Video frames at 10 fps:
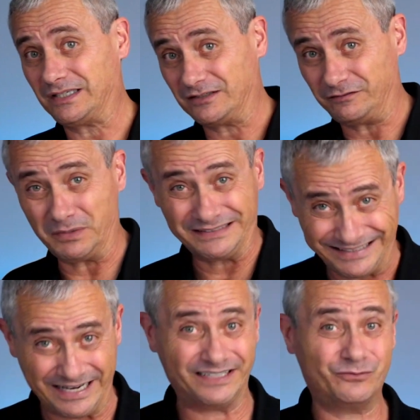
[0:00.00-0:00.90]
a lot of
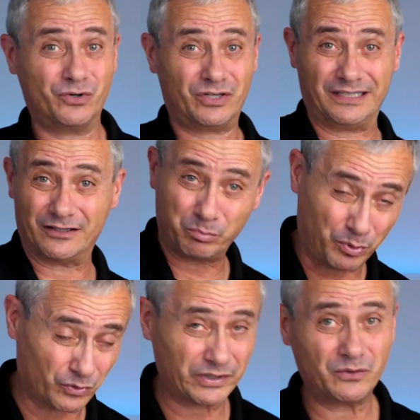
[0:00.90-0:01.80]
mundane work, a lot of
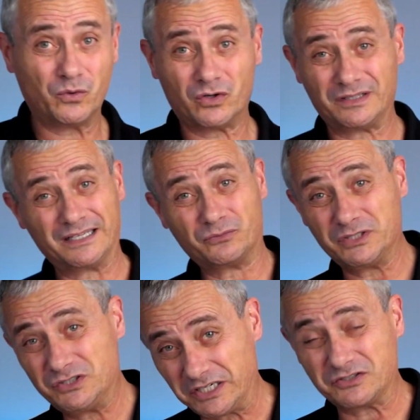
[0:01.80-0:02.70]
boring work, a lot of
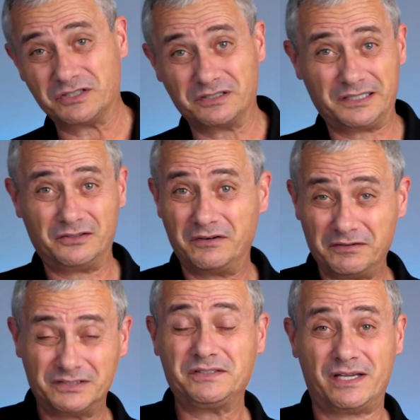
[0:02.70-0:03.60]
rejection, a lot
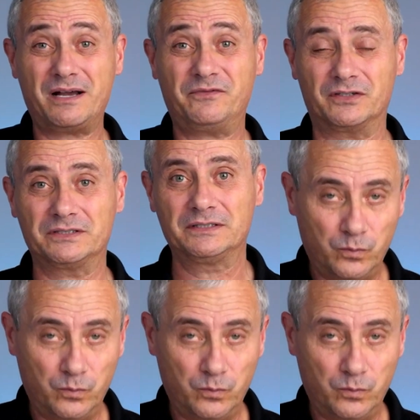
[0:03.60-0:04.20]
of discomfort.